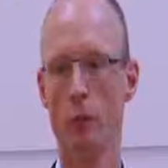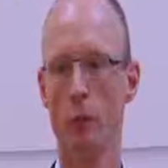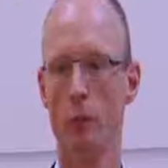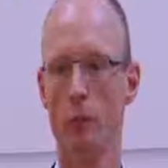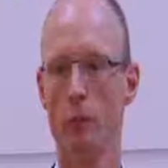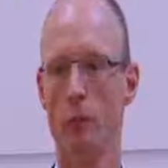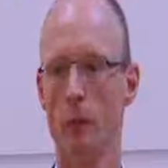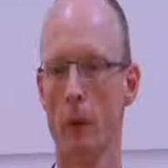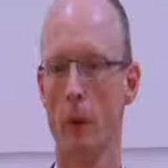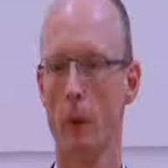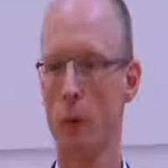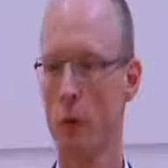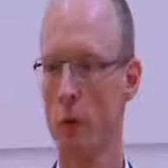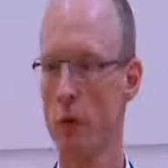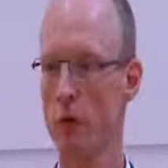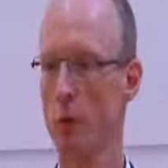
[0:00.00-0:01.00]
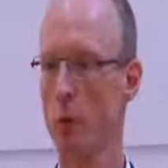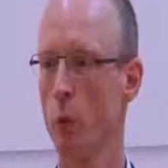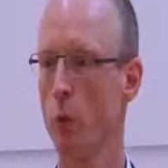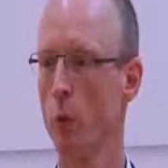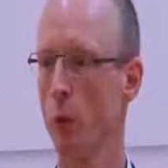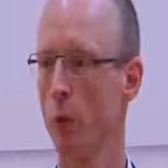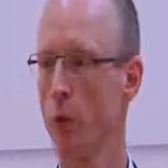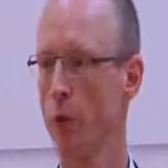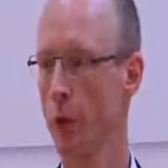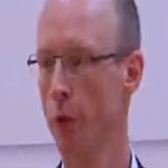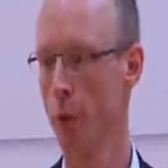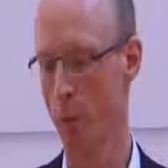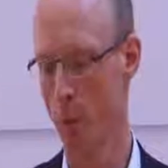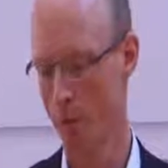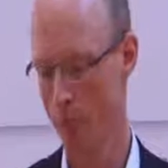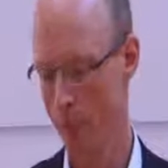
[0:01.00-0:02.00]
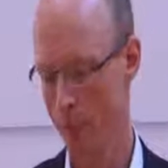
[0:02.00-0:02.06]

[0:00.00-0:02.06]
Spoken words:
be an approach that would work for you.